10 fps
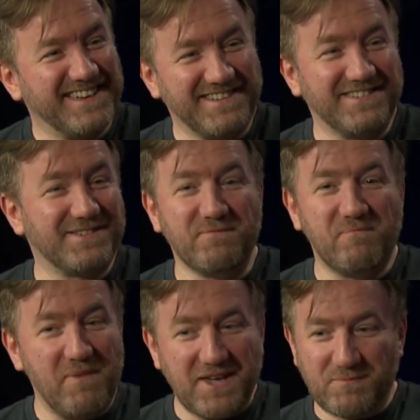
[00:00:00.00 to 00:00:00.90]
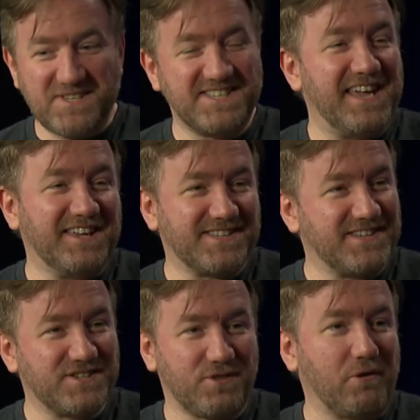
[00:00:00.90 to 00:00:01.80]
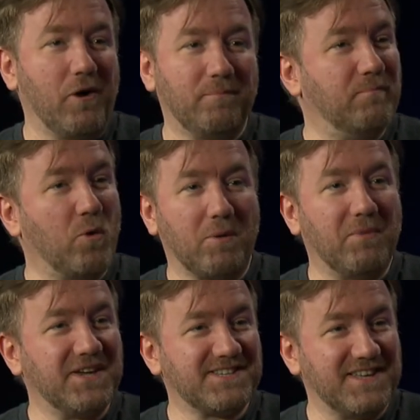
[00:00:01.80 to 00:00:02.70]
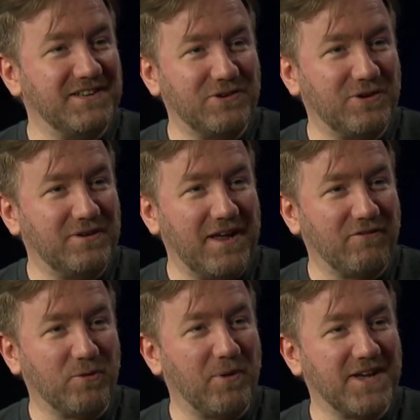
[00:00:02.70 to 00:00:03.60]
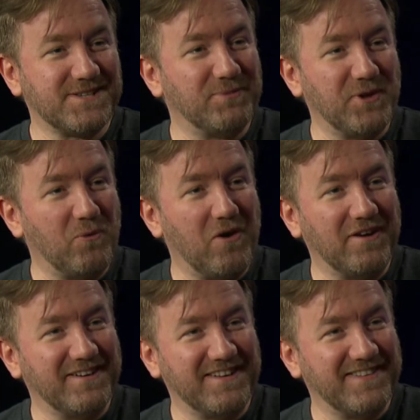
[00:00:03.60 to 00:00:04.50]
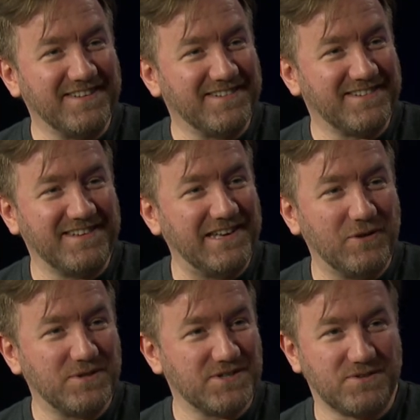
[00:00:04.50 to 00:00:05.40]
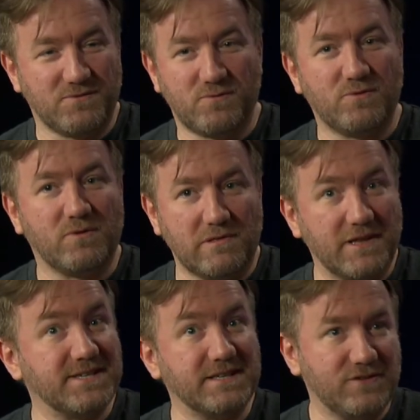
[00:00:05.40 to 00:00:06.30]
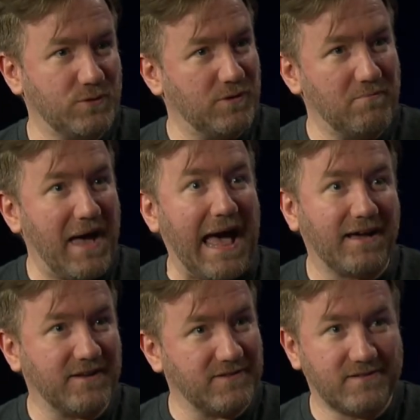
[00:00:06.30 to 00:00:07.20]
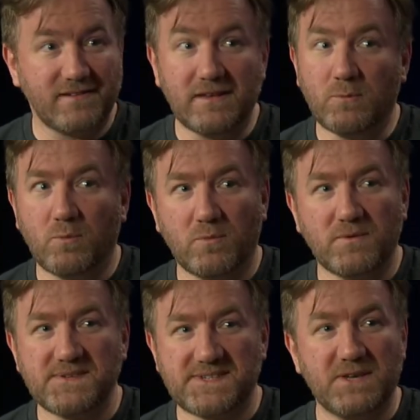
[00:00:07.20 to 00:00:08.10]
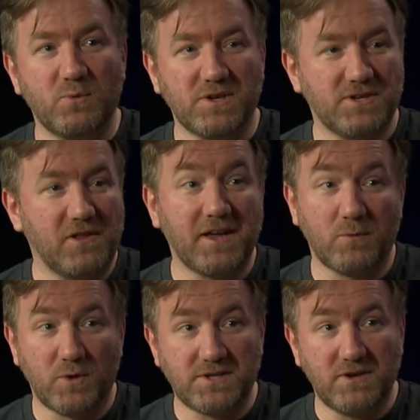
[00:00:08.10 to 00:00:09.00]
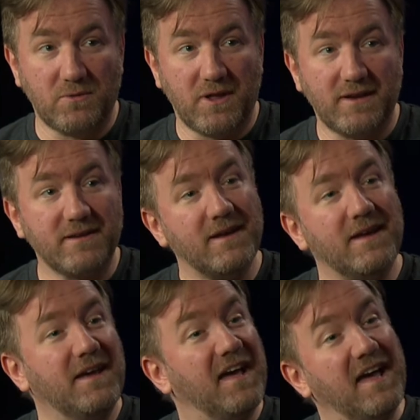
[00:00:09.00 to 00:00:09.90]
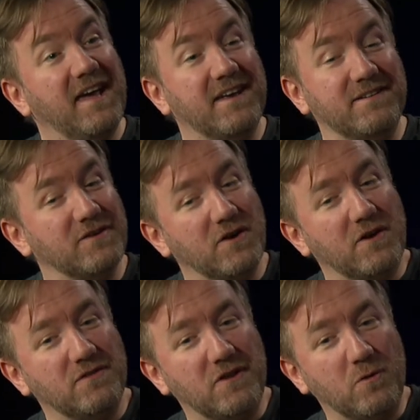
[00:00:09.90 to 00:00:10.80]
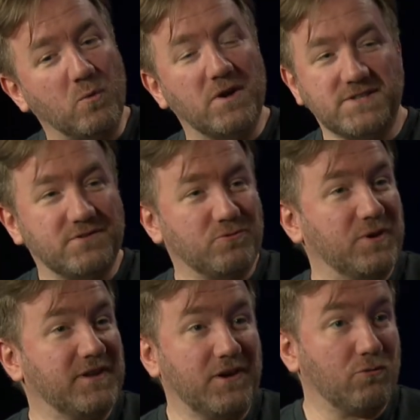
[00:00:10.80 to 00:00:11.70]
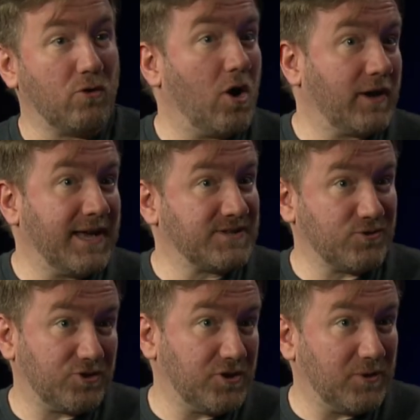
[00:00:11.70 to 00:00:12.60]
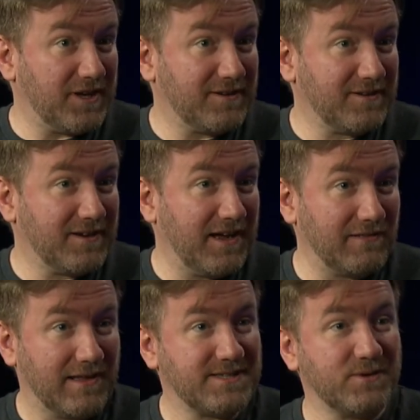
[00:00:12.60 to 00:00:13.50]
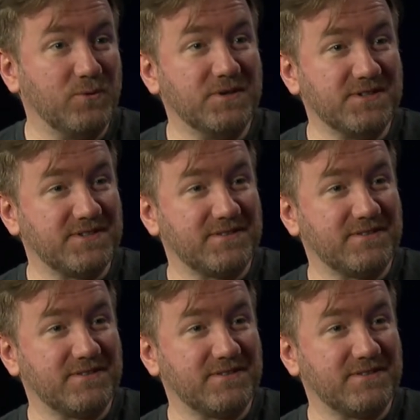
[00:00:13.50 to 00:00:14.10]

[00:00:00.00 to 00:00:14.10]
Just make mistakes, just throw up more mics than you could ever possibly want and then, you know, just listen to them back and see see what sure. you like and what you don't like. And there wasn't really a wrong answer to it unless it was